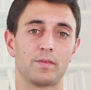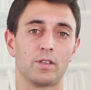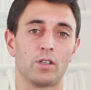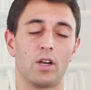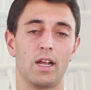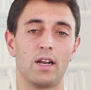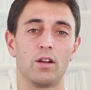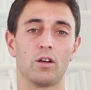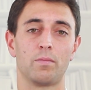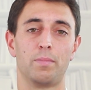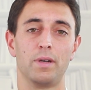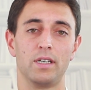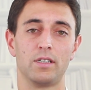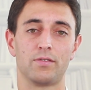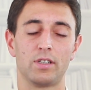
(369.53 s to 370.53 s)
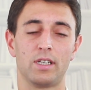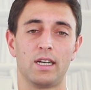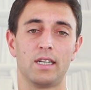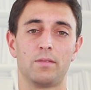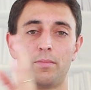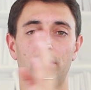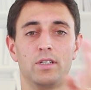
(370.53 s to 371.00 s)
landlord pays for
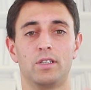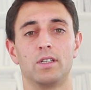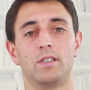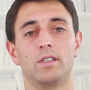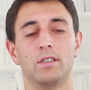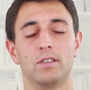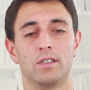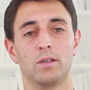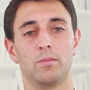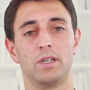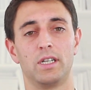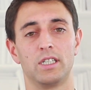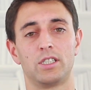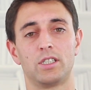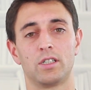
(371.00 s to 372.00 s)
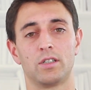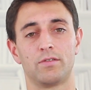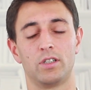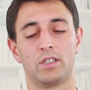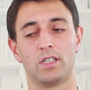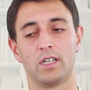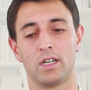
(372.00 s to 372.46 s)
that, but the obligation of
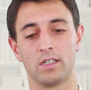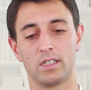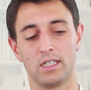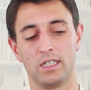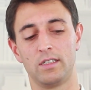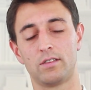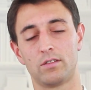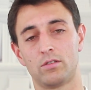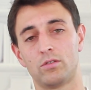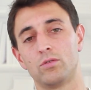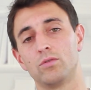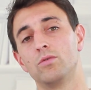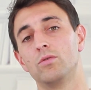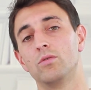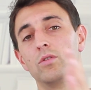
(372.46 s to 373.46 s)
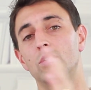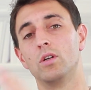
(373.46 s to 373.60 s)
the tenant is to